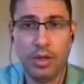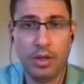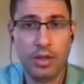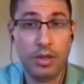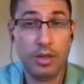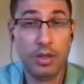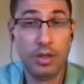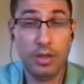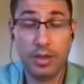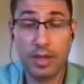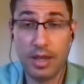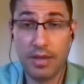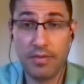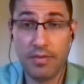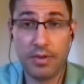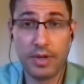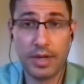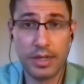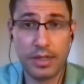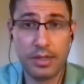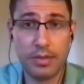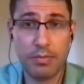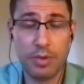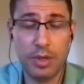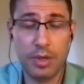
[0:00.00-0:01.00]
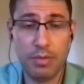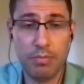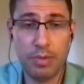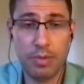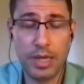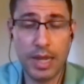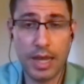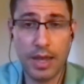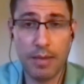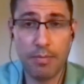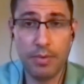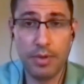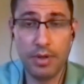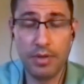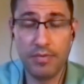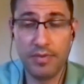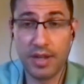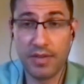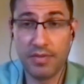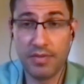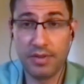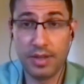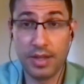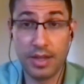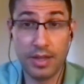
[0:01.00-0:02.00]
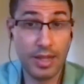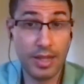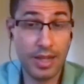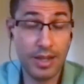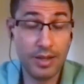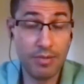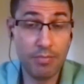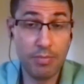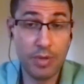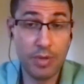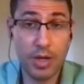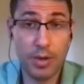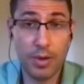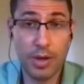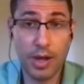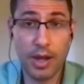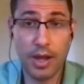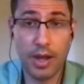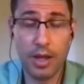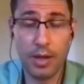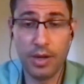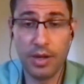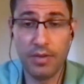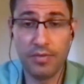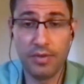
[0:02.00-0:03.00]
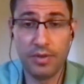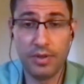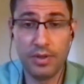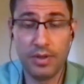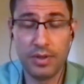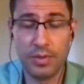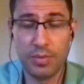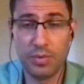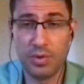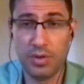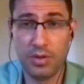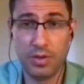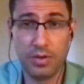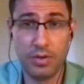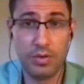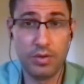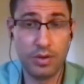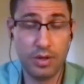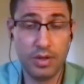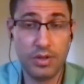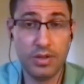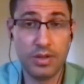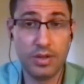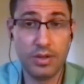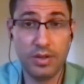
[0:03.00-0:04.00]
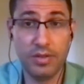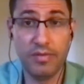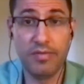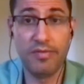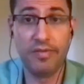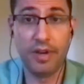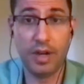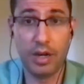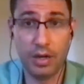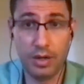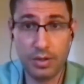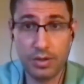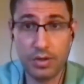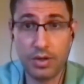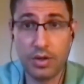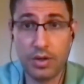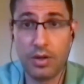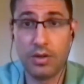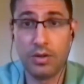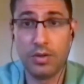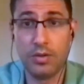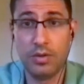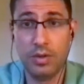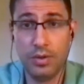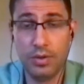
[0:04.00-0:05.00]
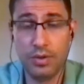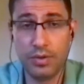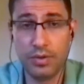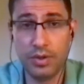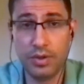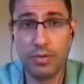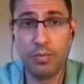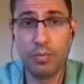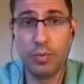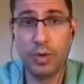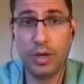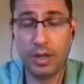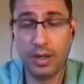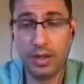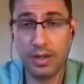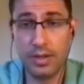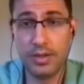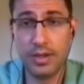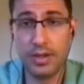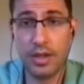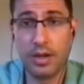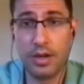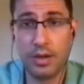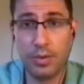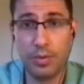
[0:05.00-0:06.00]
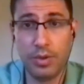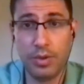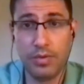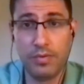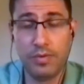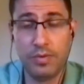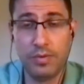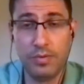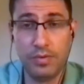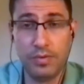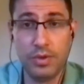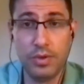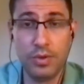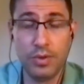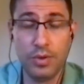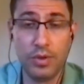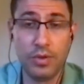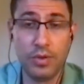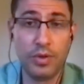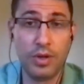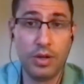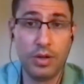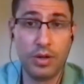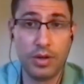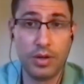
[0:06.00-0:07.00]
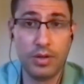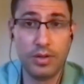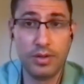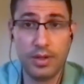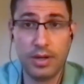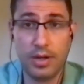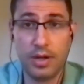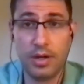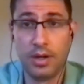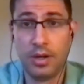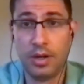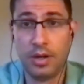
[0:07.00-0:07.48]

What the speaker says: they have a lot to be happy of after that. And they head to Mid Ohio after this, where they're traditionally very strong. Usually a winning contender with 2 to 3 cars there.